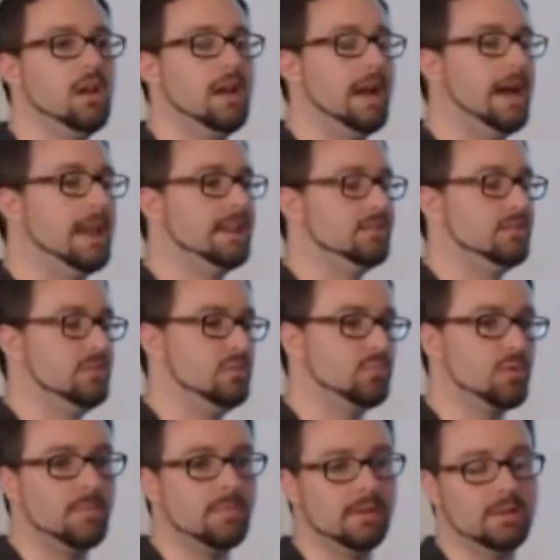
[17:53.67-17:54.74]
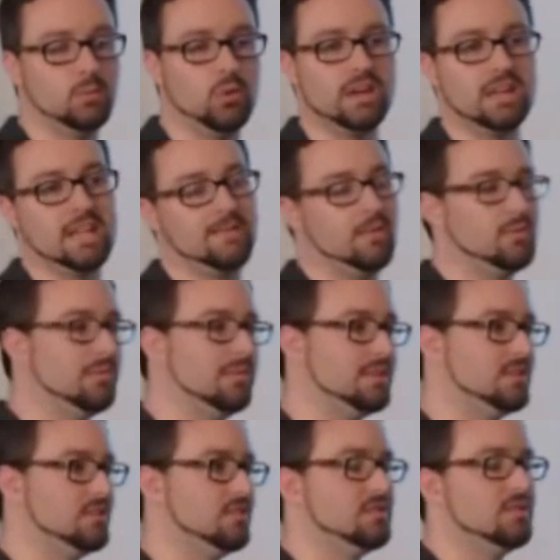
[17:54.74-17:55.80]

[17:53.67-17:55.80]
And you probably wouldn't give it permission